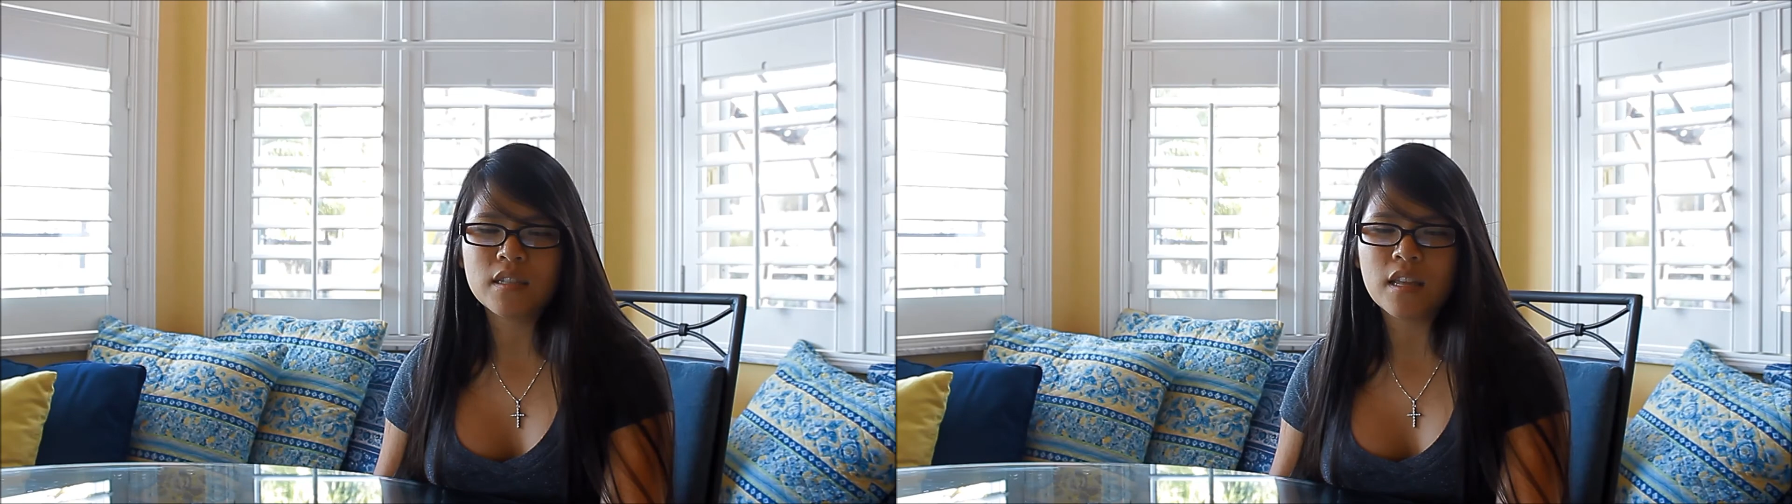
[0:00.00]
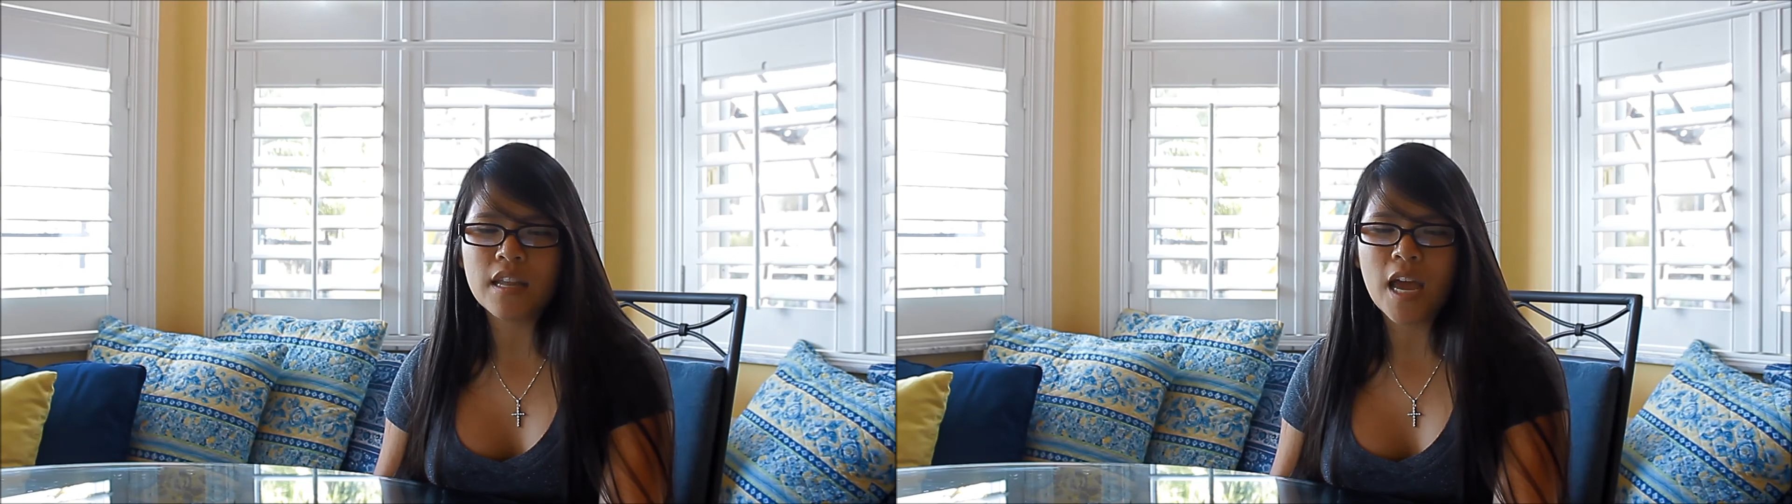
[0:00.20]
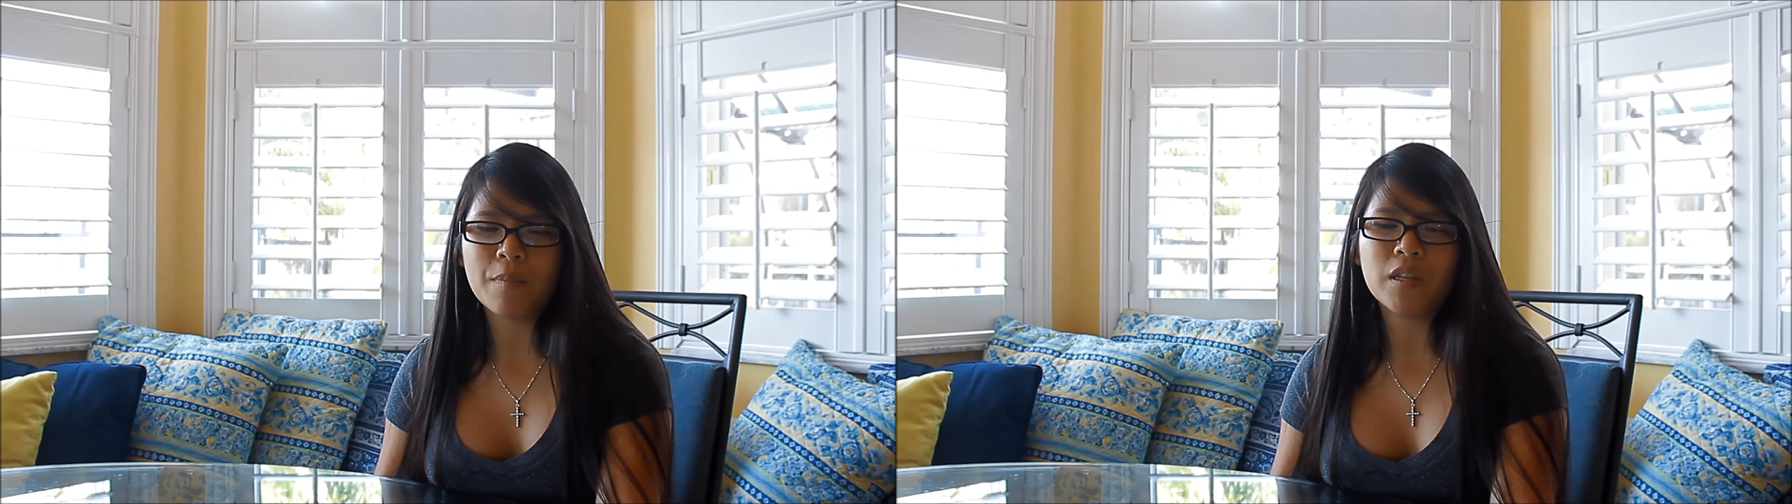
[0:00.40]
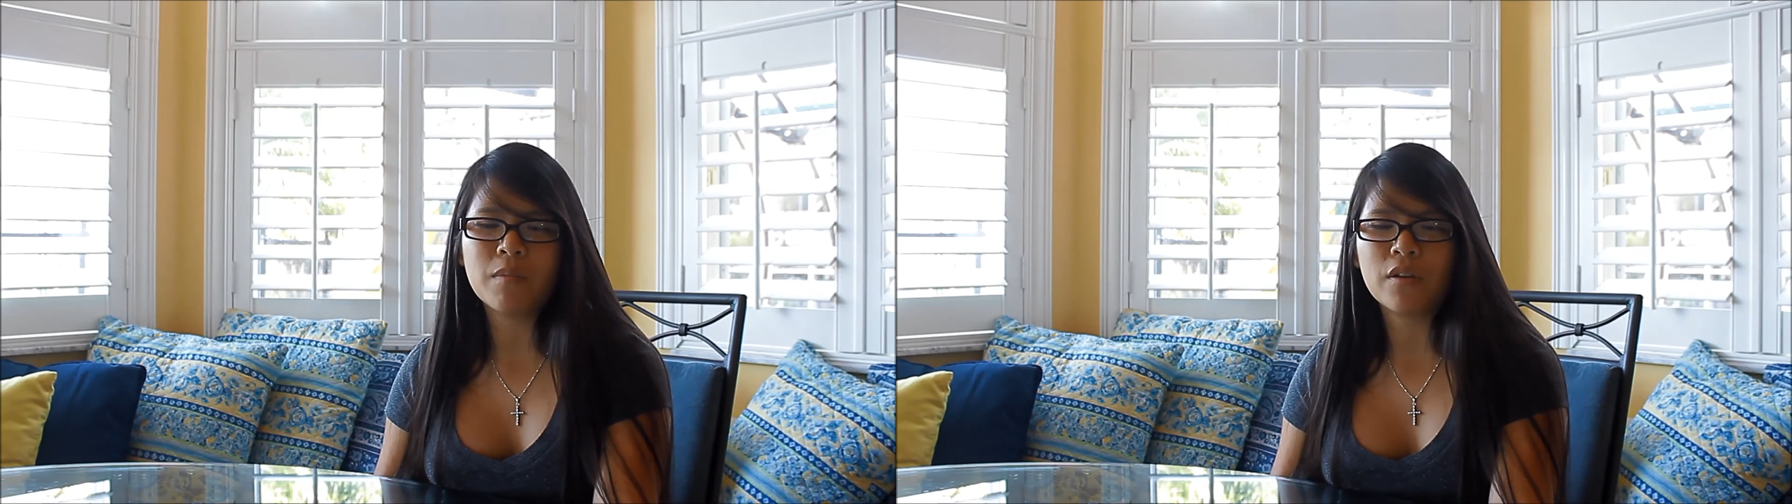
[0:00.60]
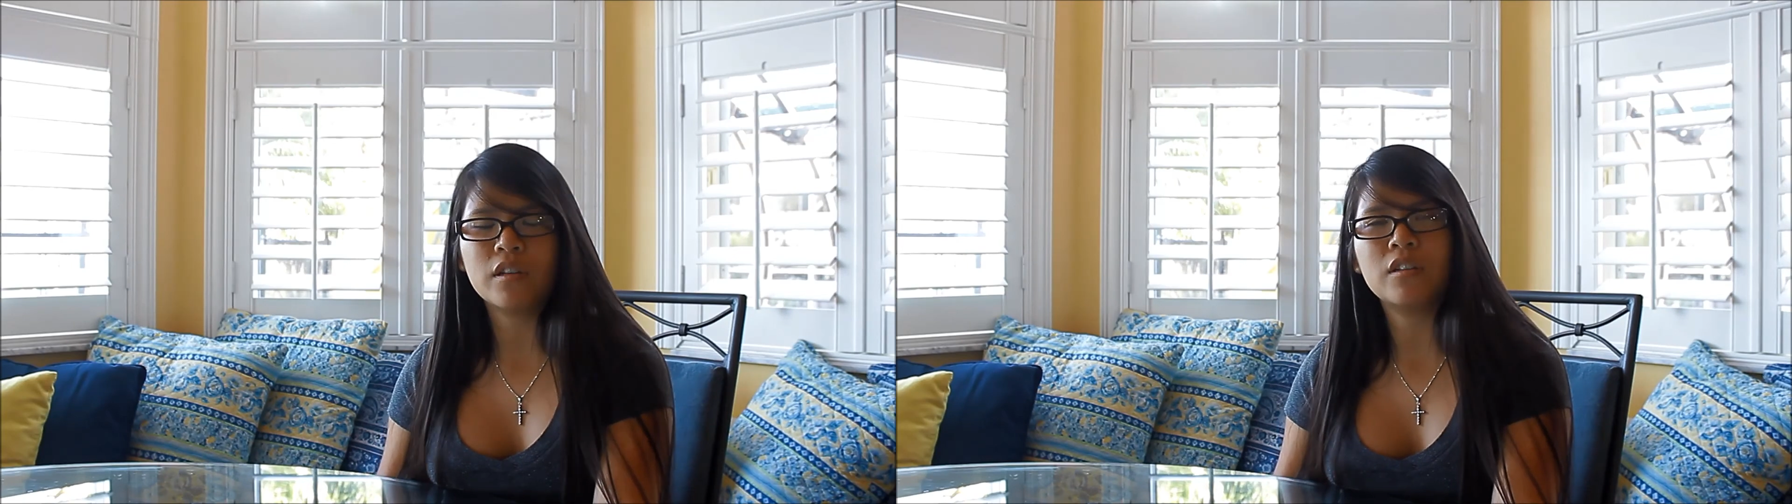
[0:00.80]
than happily
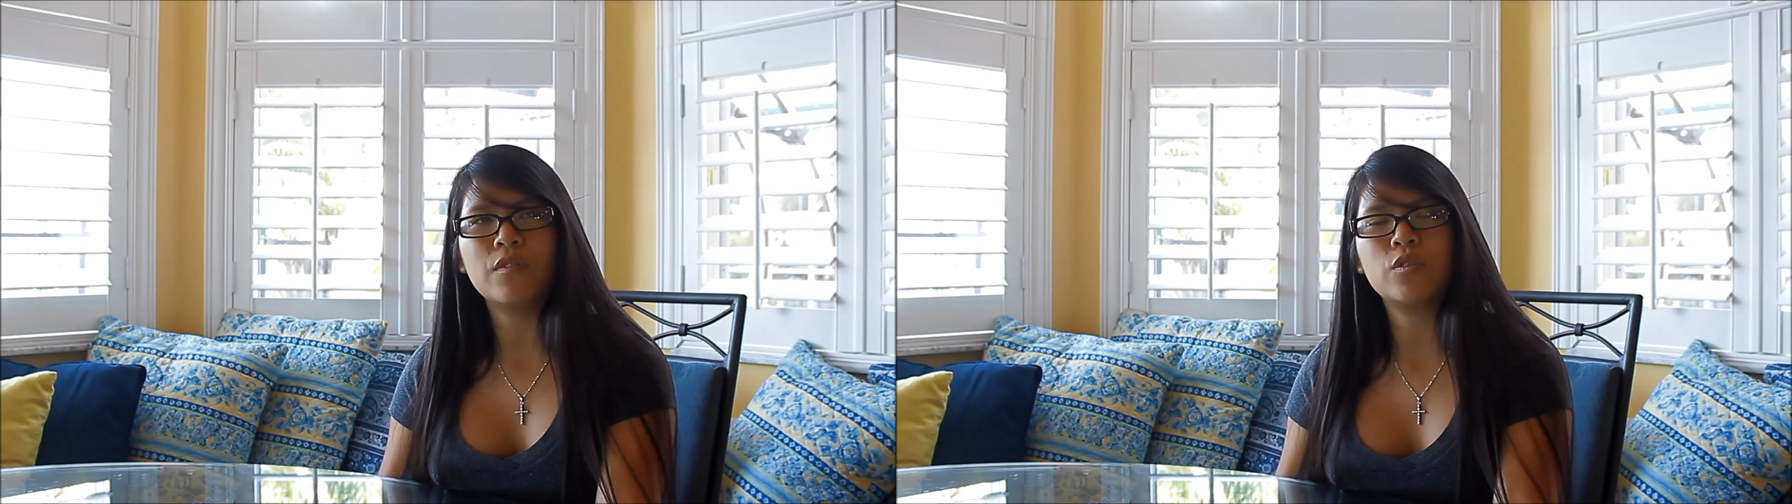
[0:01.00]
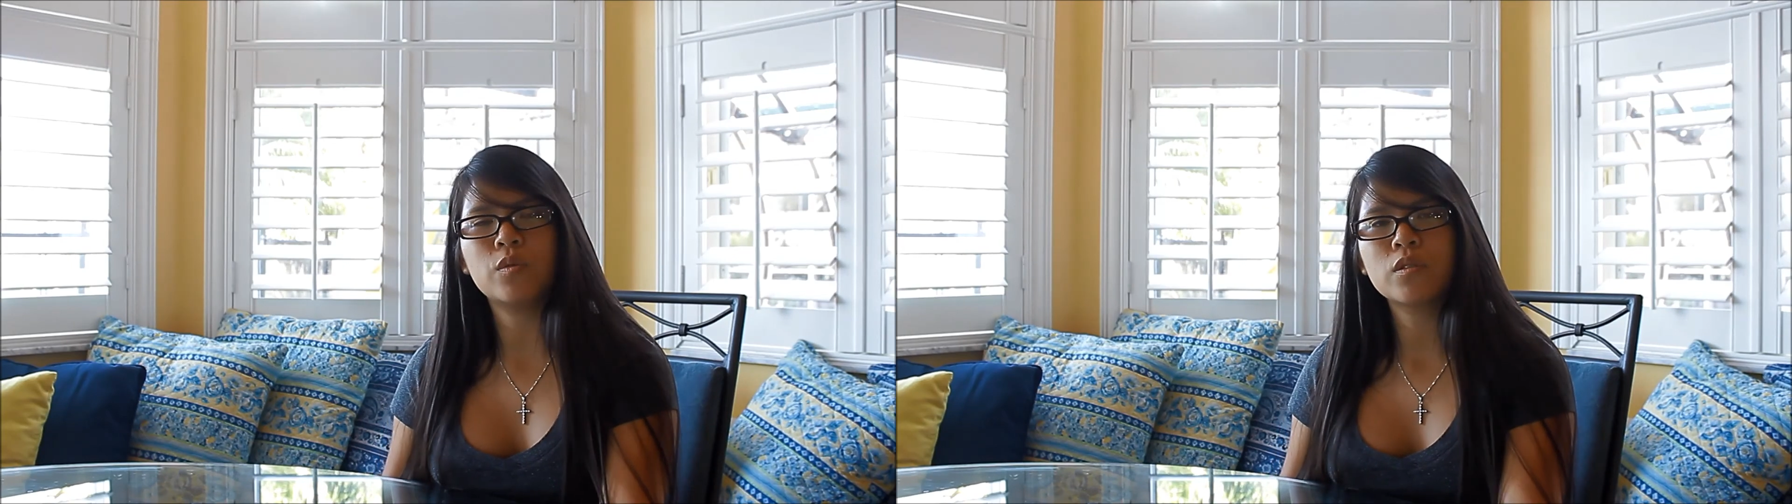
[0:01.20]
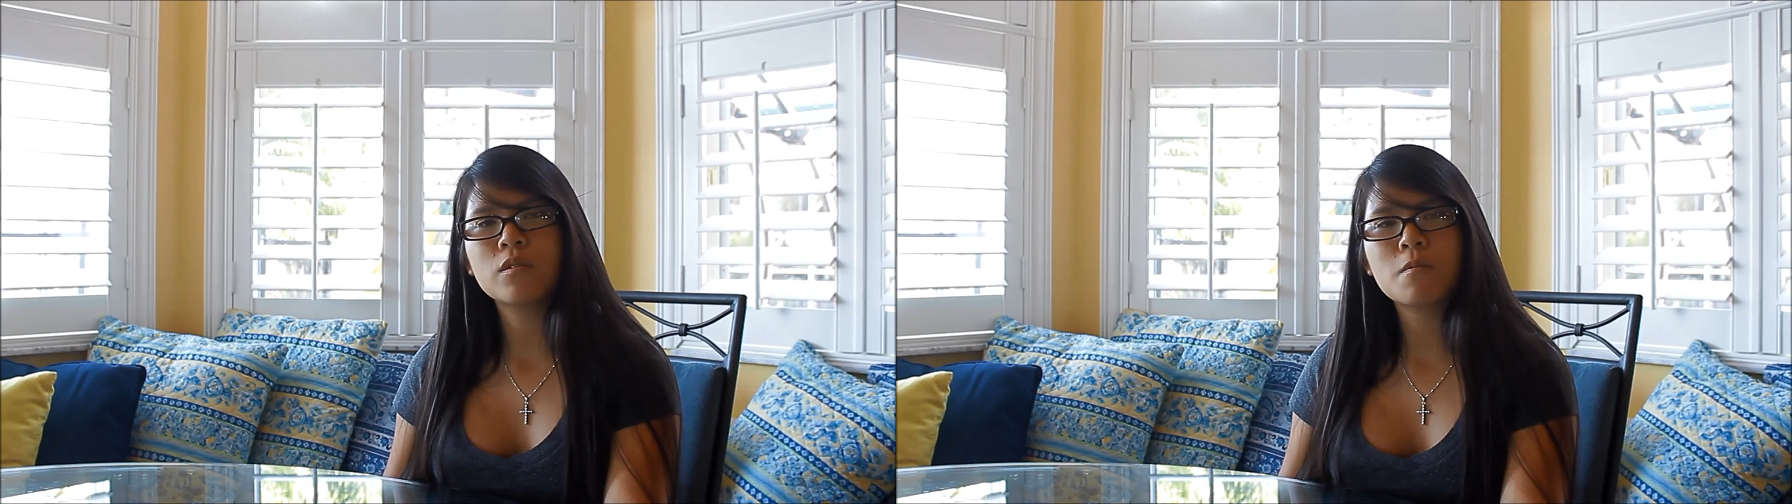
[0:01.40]
married individuals.